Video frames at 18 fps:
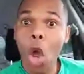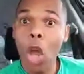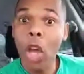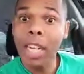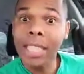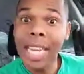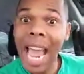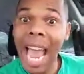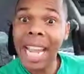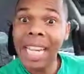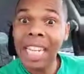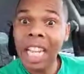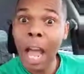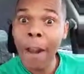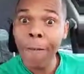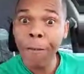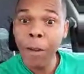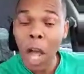Do you
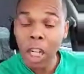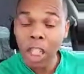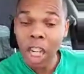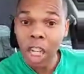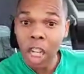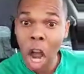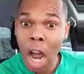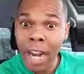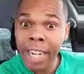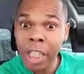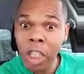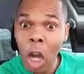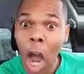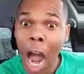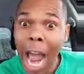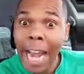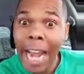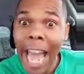take it and flush it down the
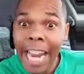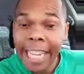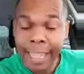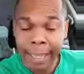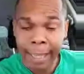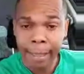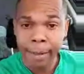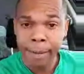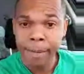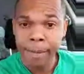toilet?